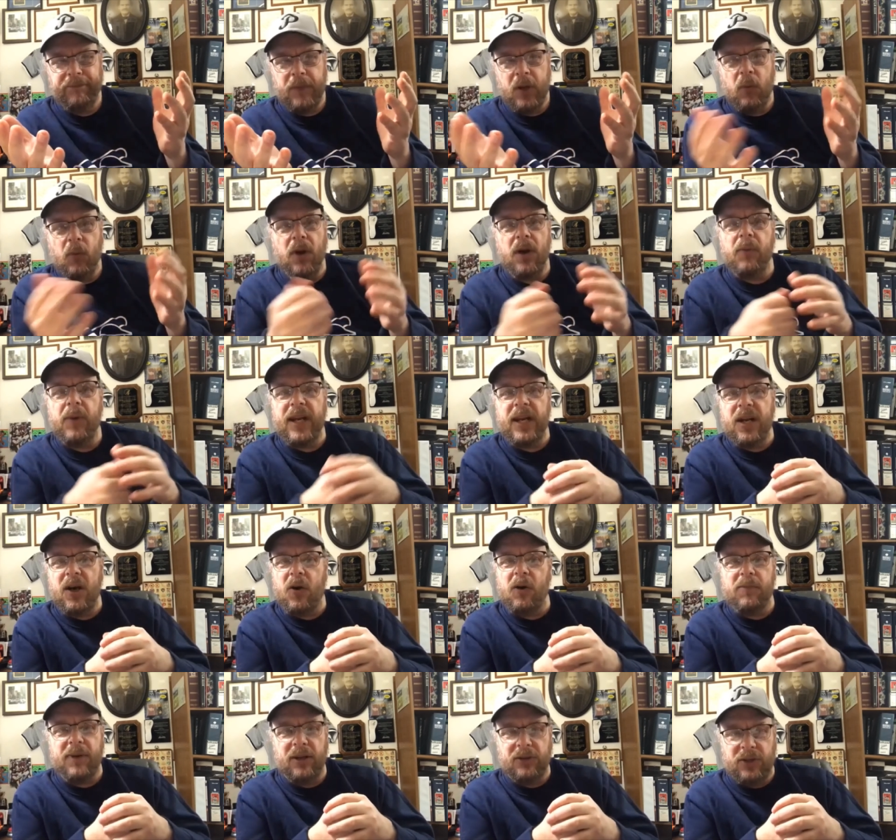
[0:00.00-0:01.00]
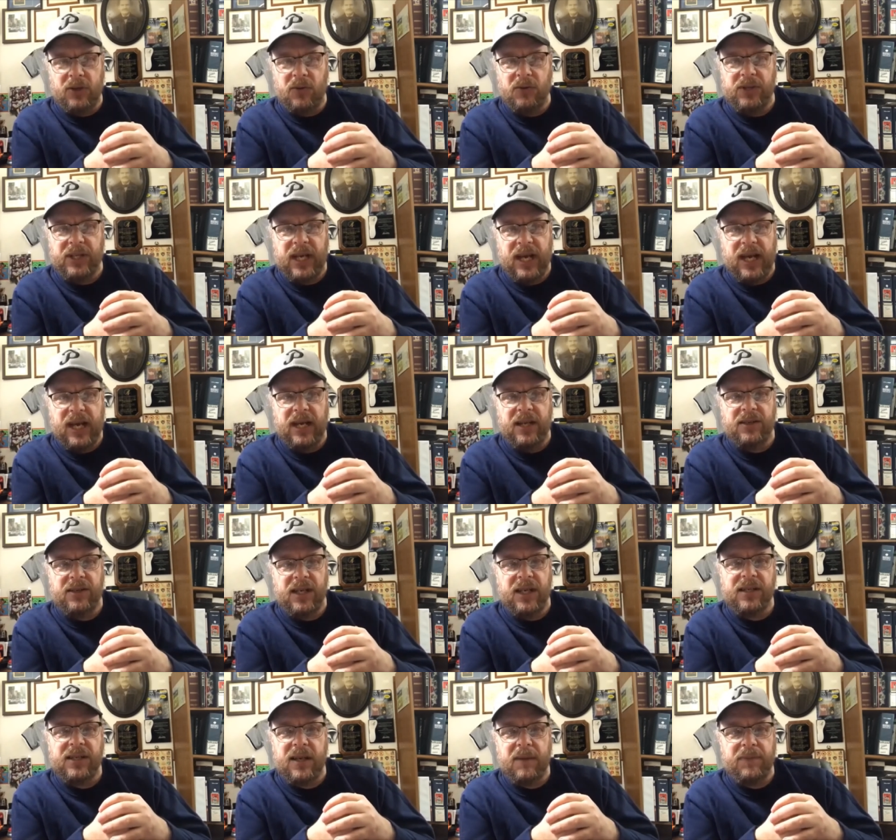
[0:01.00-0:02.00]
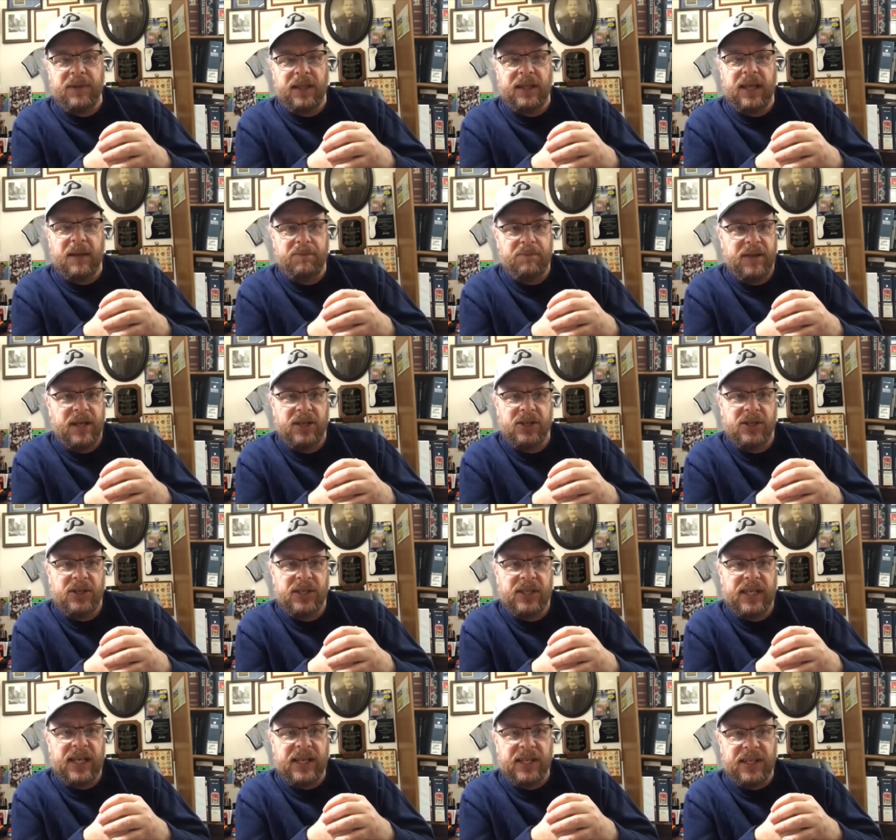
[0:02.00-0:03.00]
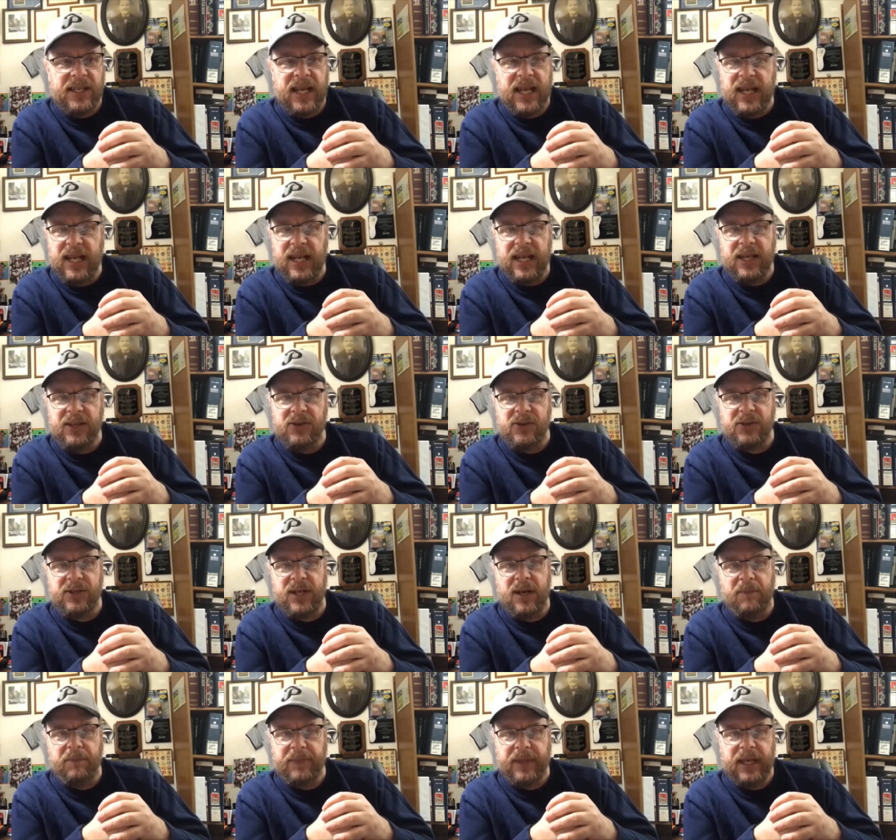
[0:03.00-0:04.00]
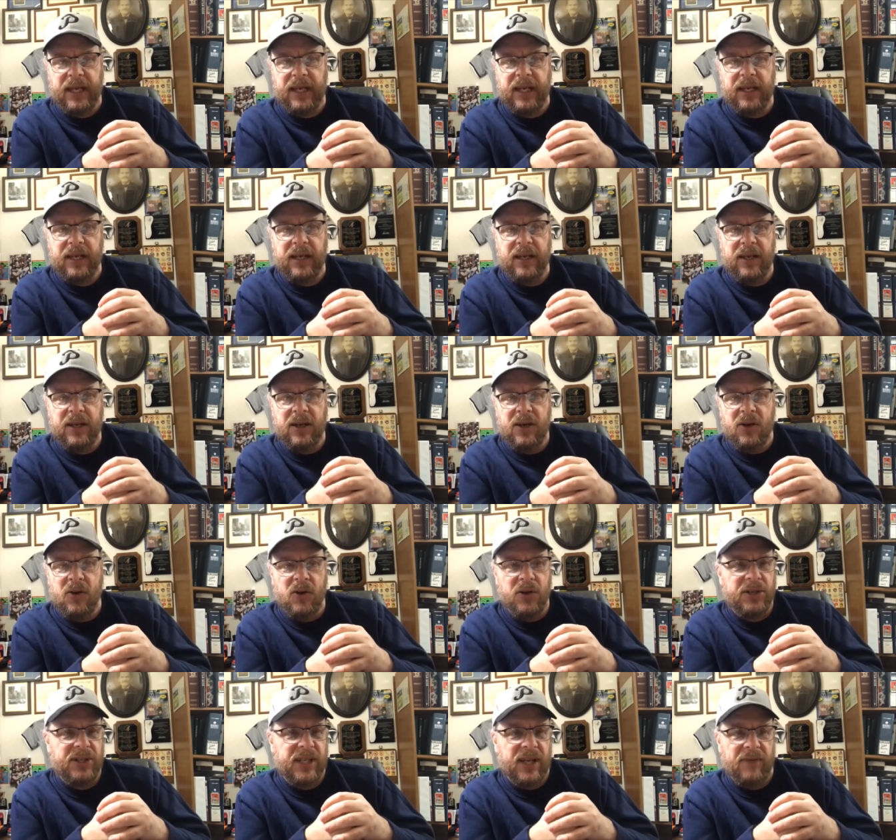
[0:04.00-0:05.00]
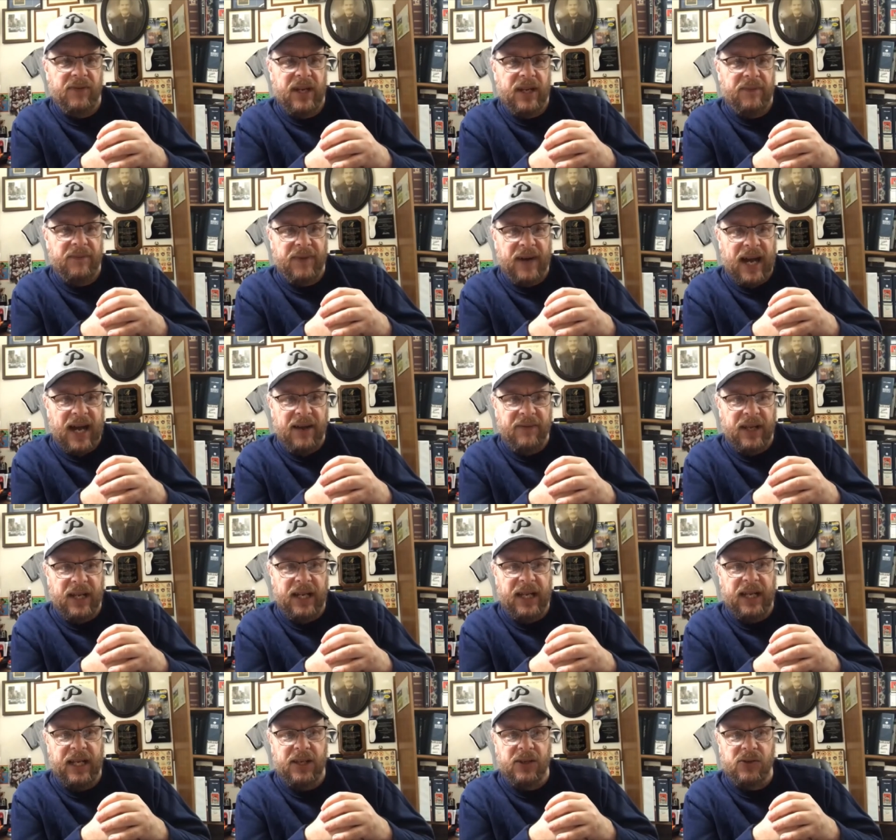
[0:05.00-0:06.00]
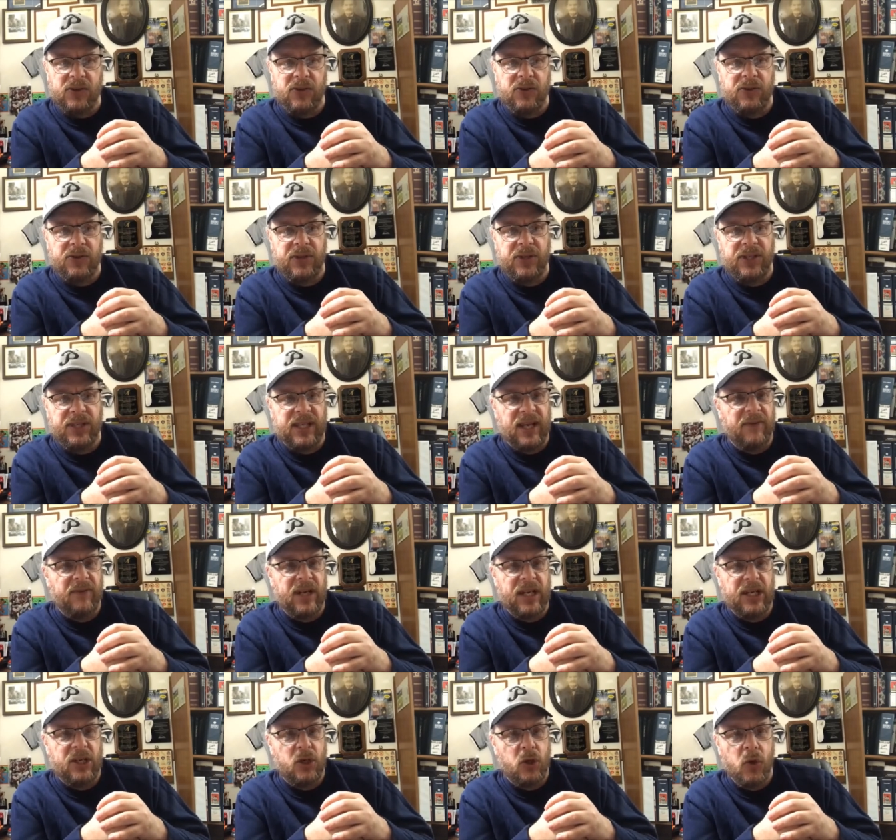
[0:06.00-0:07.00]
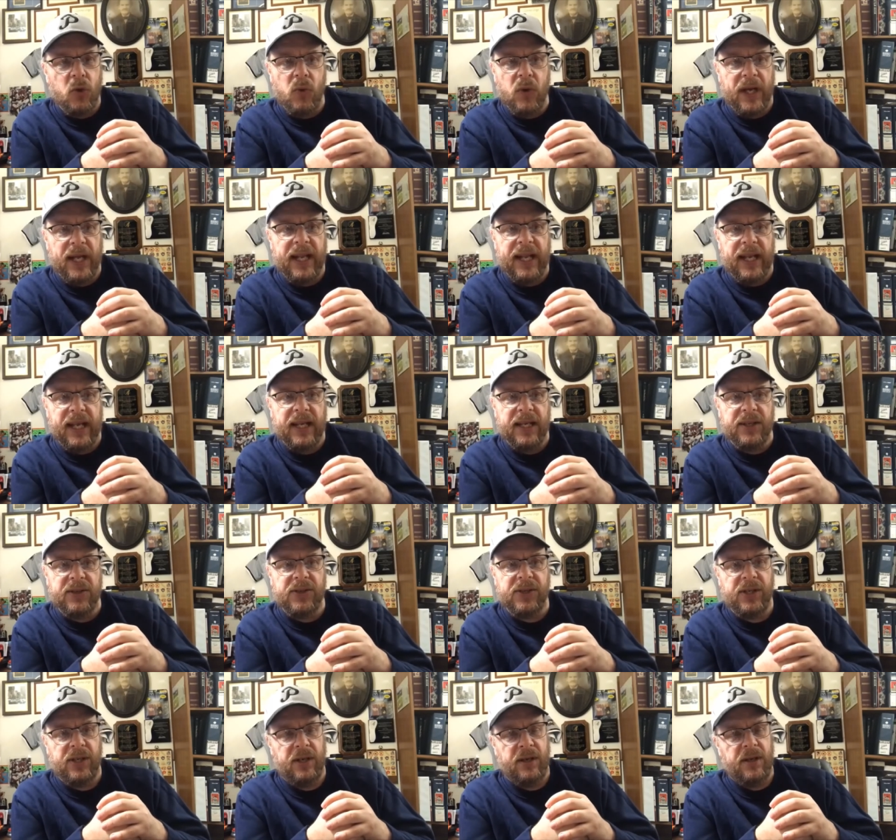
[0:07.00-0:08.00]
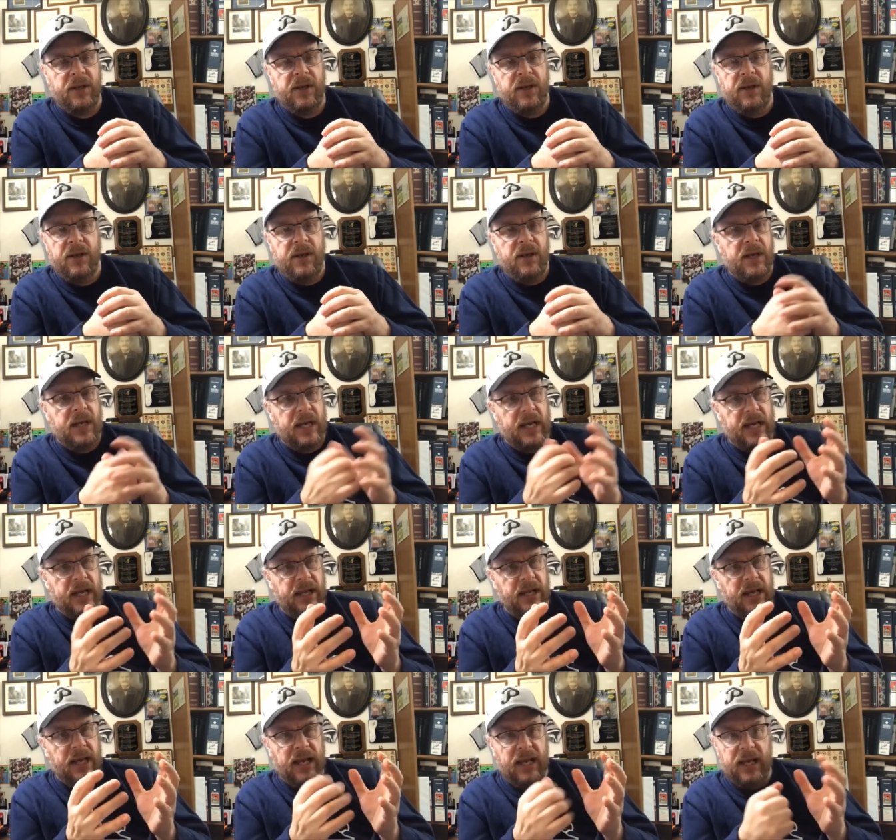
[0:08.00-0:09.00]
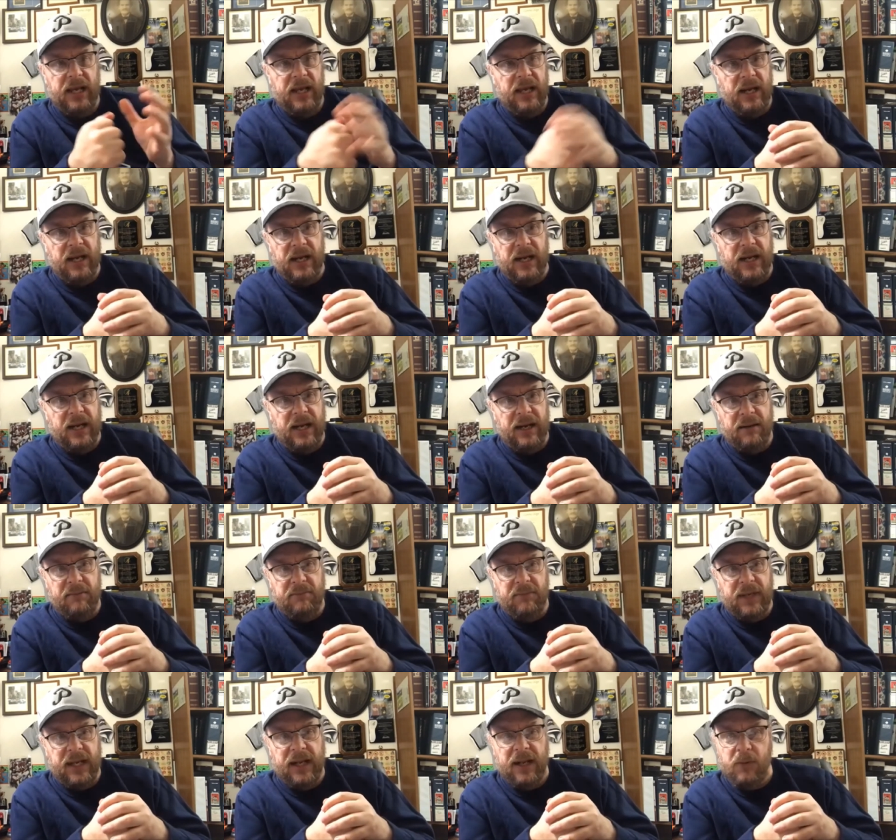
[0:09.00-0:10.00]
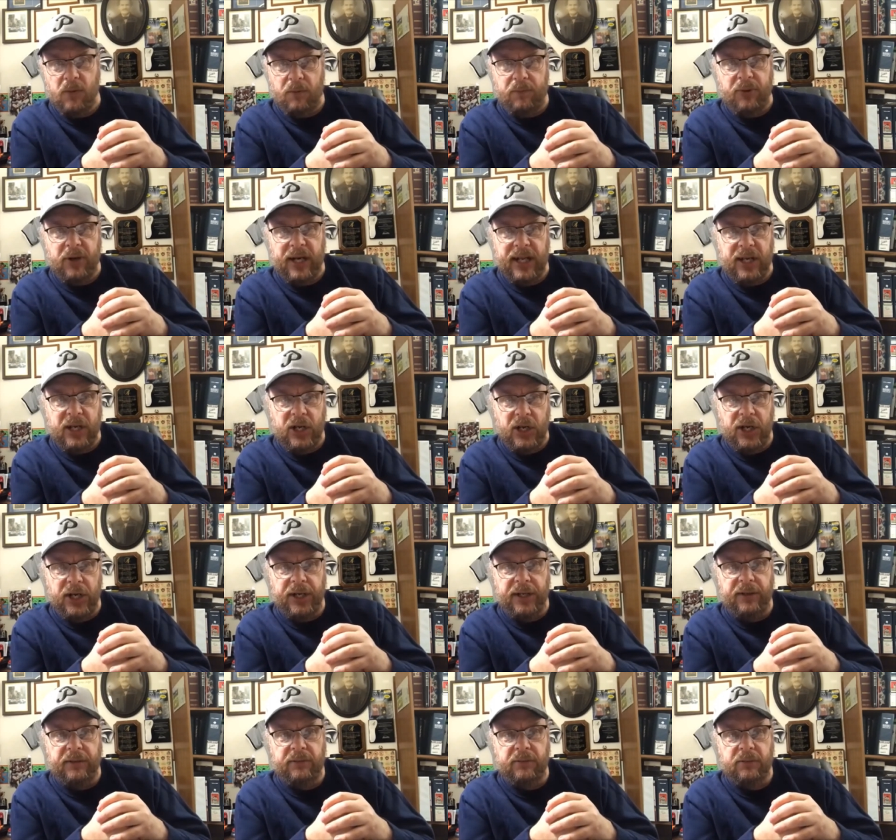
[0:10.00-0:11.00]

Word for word: What do we know about those guys? Except that they pitched 60 innings or something, or 75 innings, or 72 innings, and they um, and they were pretty good.